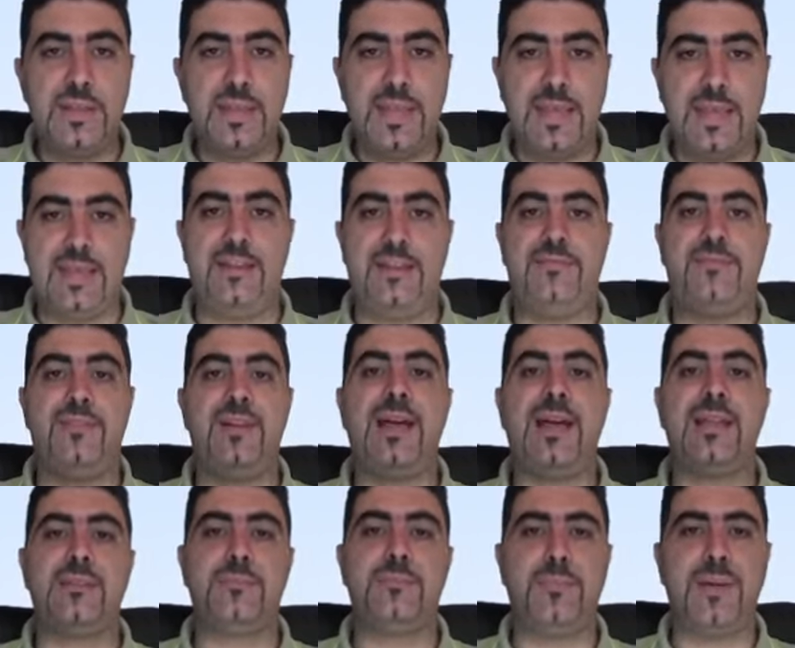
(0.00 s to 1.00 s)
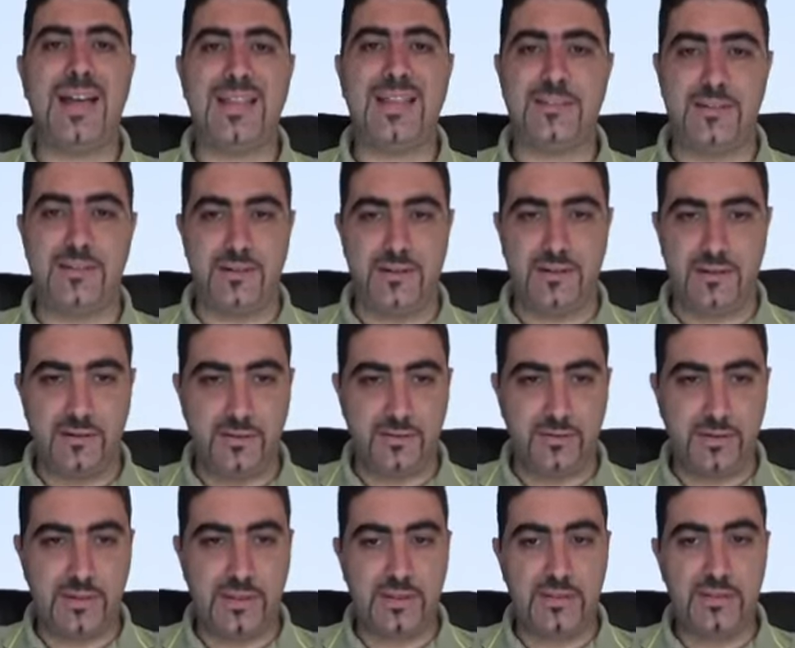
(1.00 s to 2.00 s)
at a flat pattern,
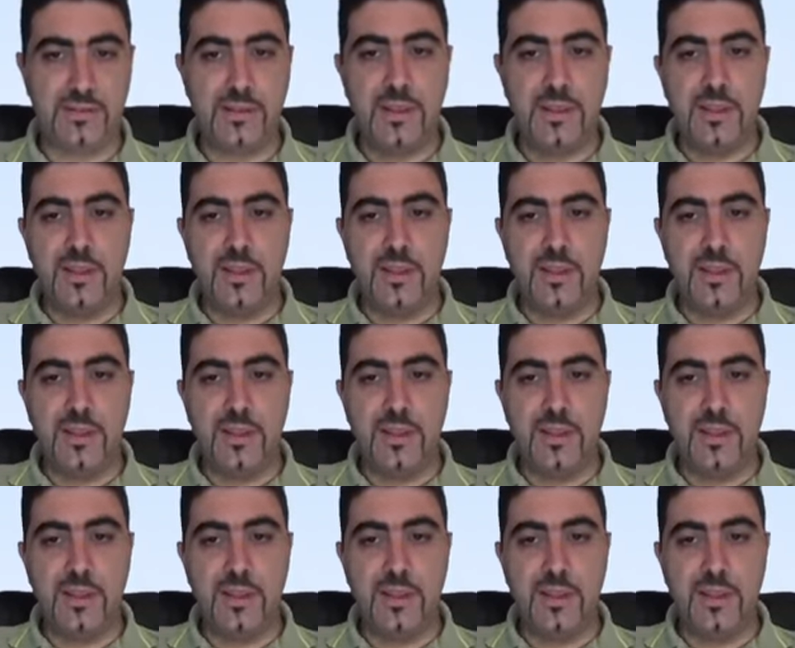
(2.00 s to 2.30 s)
okay?